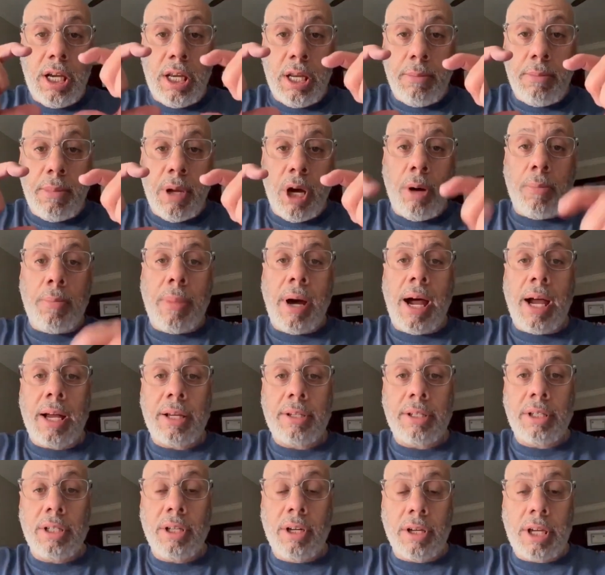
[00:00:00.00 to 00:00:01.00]
in a
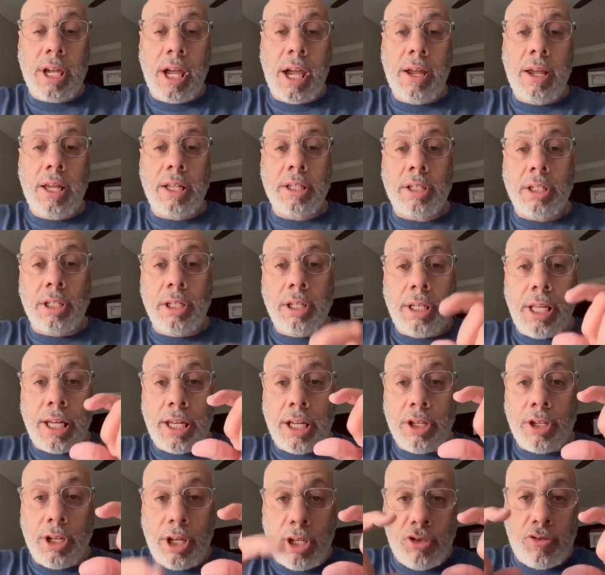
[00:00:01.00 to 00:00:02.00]
mailbox, okay? It's gonna look
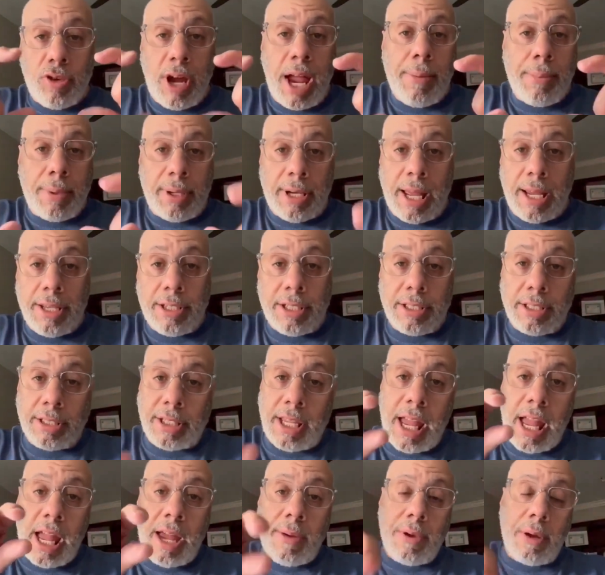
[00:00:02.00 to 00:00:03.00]
like a, a driver
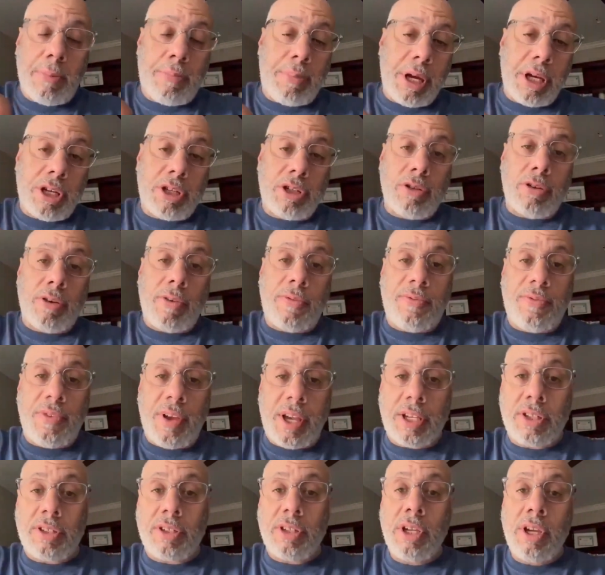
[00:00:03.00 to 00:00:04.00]
license. It's gonna have your picture
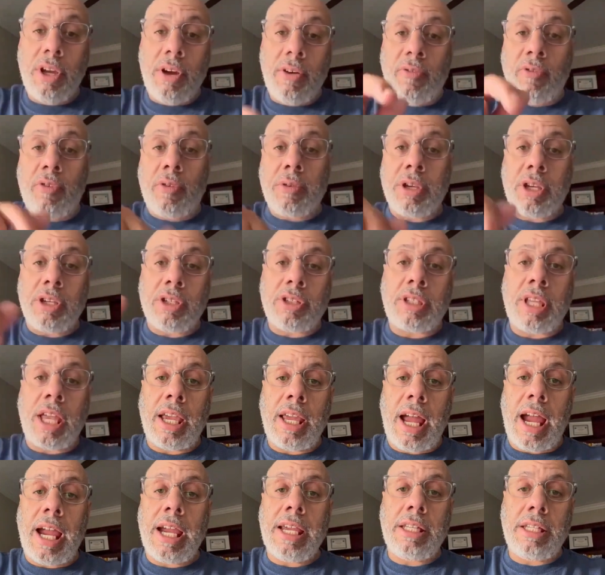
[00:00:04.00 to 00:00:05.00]
fixed from your
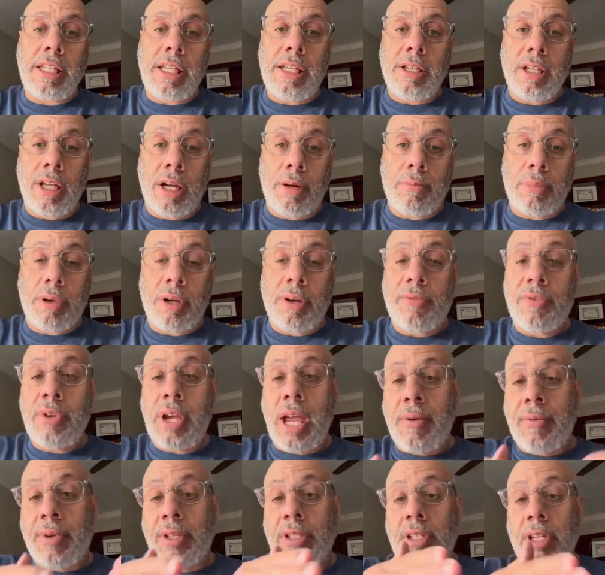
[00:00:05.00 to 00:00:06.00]
state ID number.
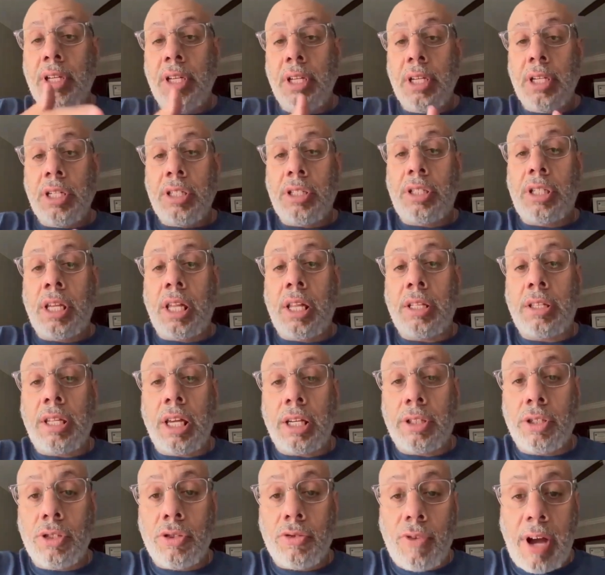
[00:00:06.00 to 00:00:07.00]
If you have a state
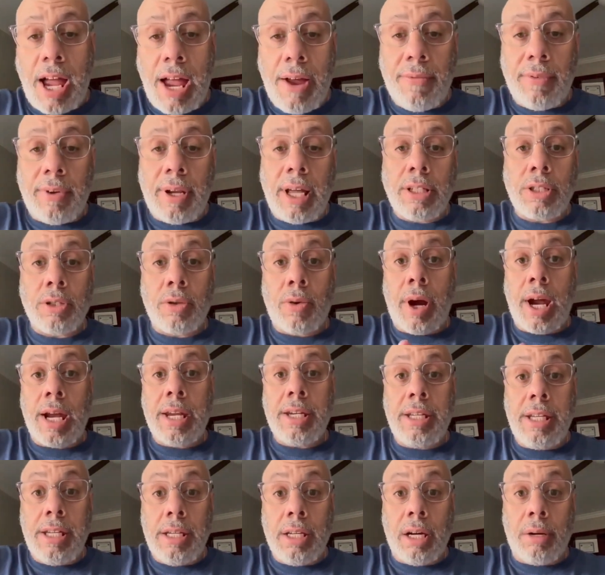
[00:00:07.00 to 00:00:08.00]
of Texas driver license
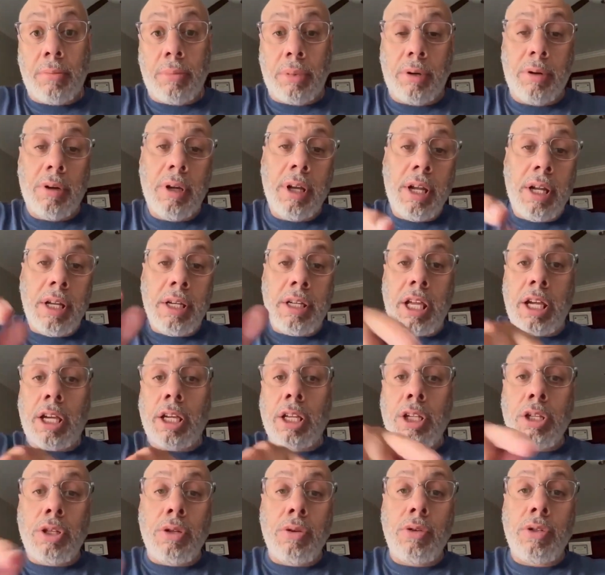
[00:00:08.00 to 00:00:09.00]
ID number, they're
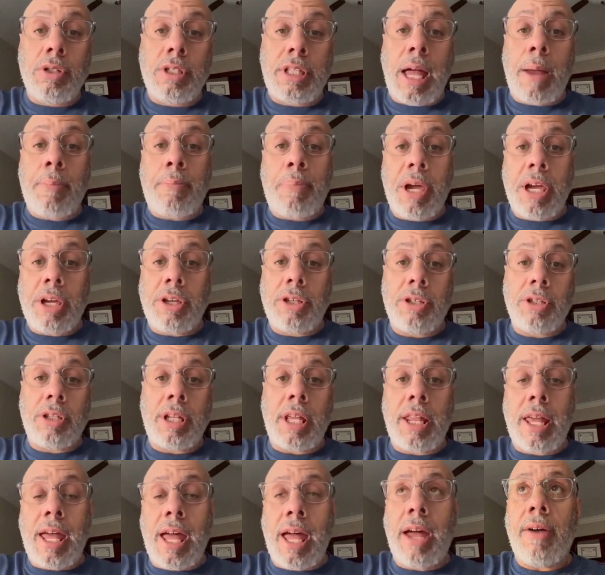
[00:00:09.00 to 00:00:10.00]
going to use that
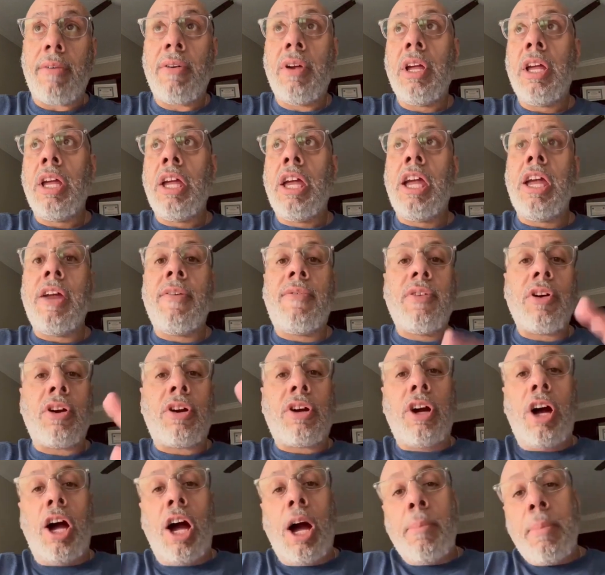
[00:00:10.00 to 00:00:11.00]
picture they have. If
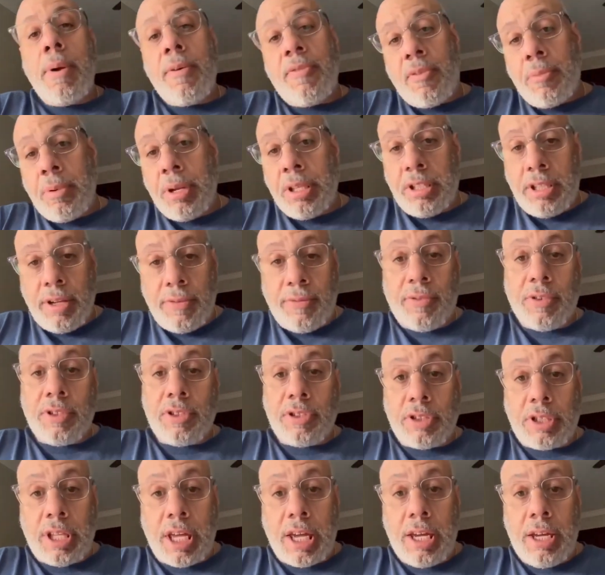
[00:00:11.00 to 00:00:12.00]
you're coming from a
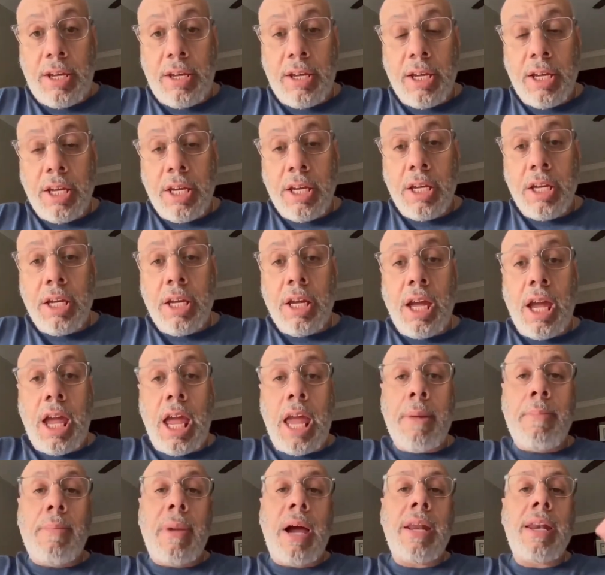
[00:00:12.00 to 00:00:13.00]
different state,
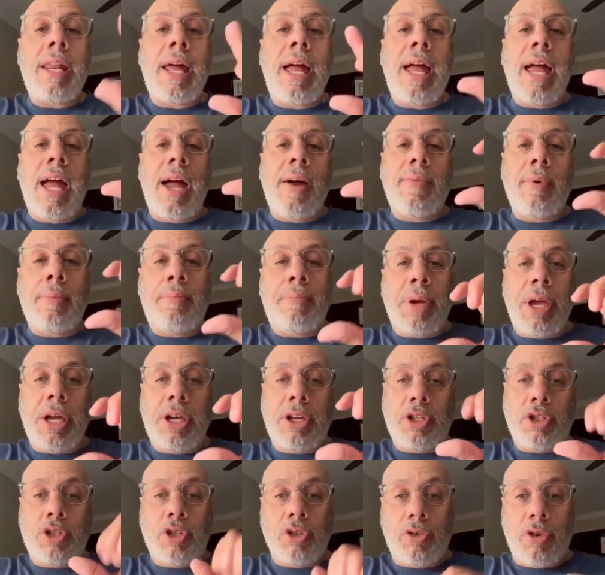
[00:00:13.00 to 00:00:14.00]
it might not have a
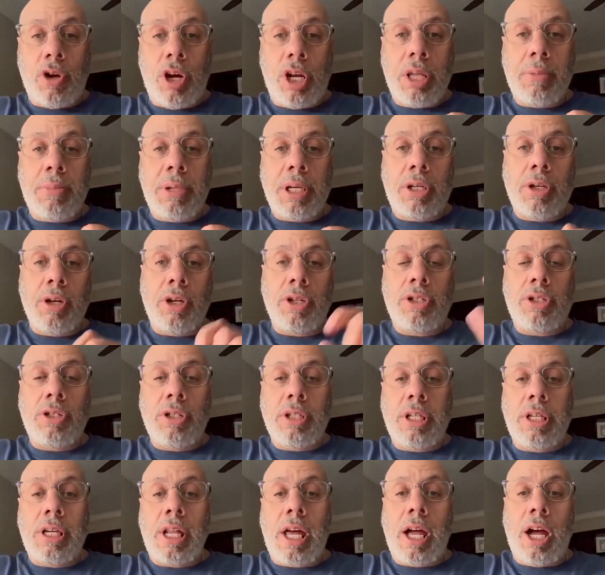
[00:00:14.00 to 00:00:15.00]
picture on it
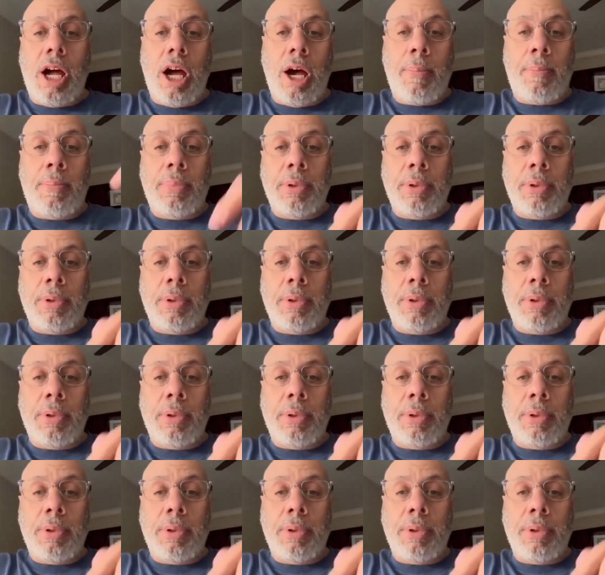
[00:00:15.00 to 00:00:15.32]
because you did not